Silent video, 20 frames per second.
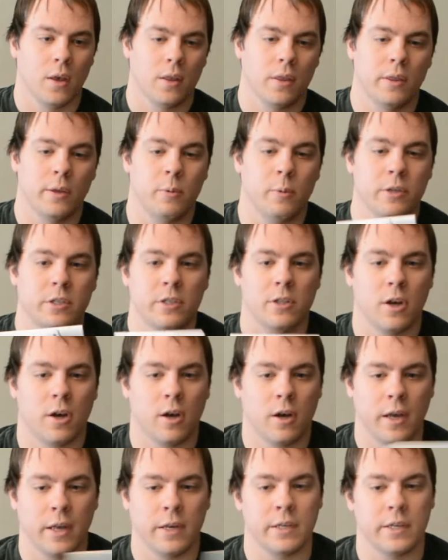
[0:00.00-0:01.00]
The
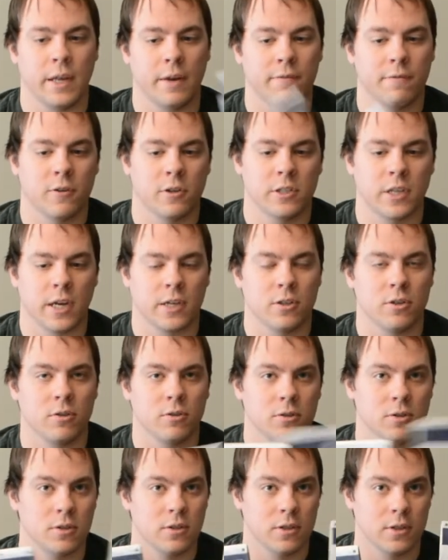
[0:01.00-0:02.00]
Wichita and Denver
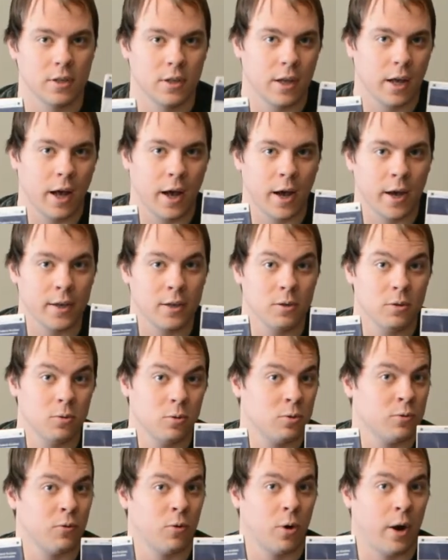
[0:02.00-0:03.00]
sectionals I use
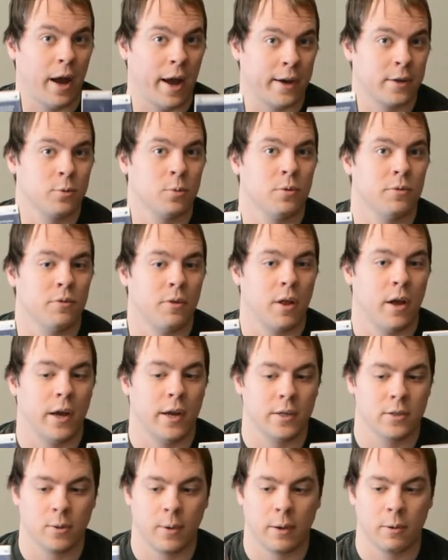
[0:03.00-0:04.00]
for actual flying.
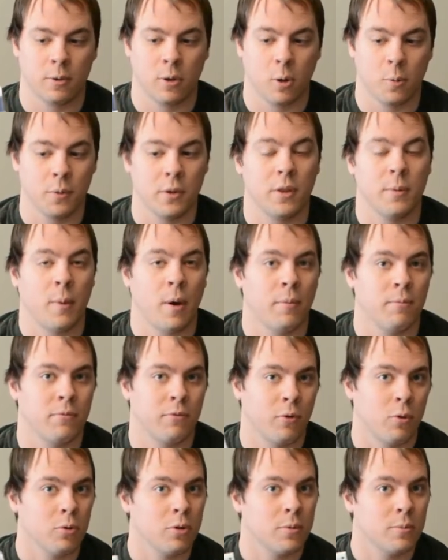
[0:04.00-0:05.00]
So I will open them up,
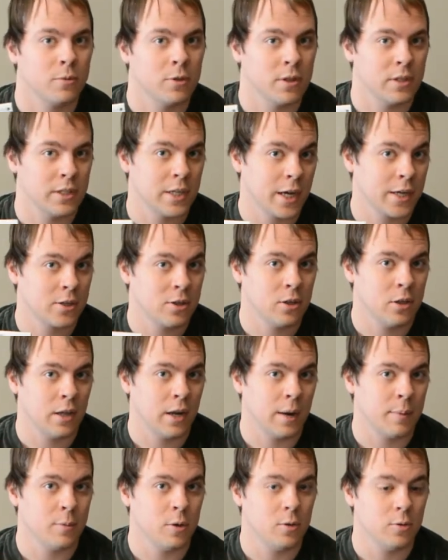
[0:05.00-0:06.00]
fold them to the section that
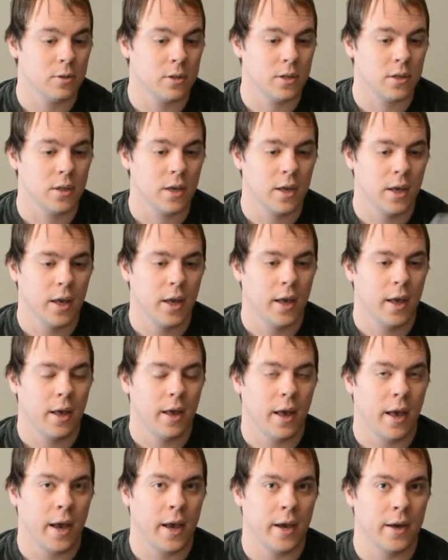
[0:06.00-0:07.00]
I'm using,
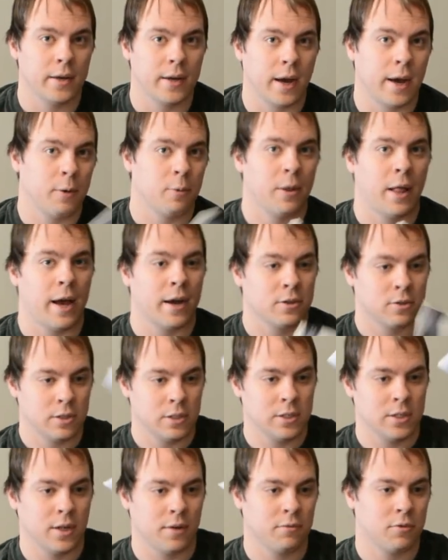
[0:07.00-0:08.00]
and I will actually
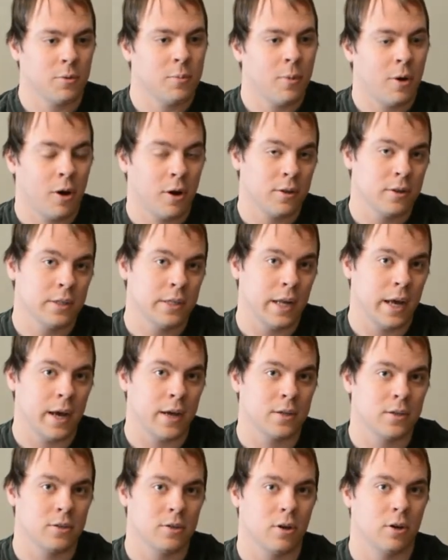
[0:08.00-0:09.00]
stuff them on the
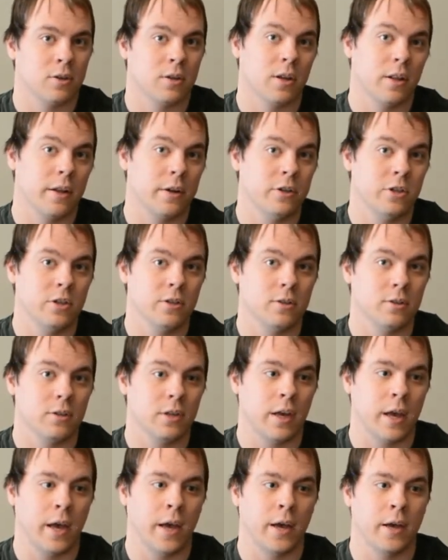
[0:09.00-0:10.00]
dash, on the glare shield,
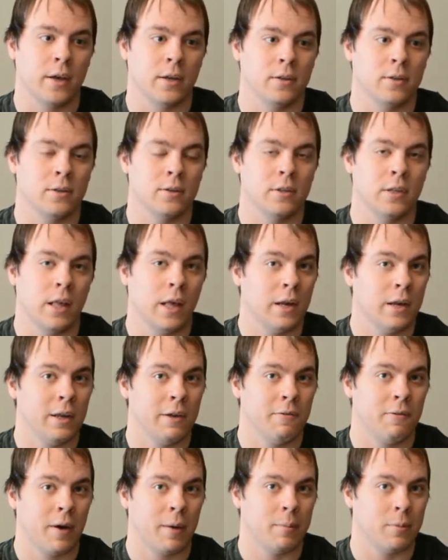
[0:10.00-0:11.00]
and then
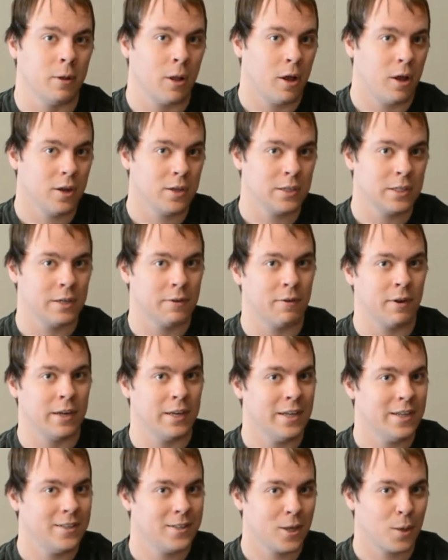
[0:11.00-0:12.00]
if I'm lost, if I
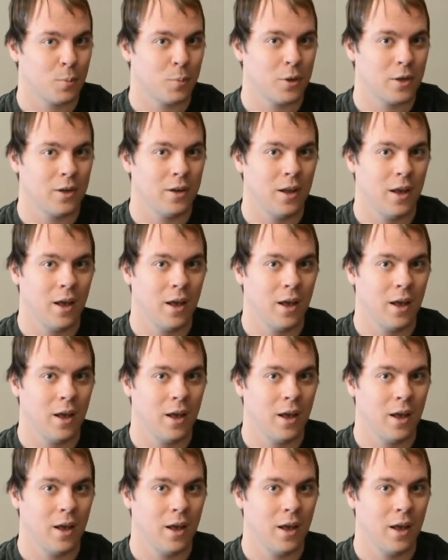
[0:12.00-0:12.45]
need something,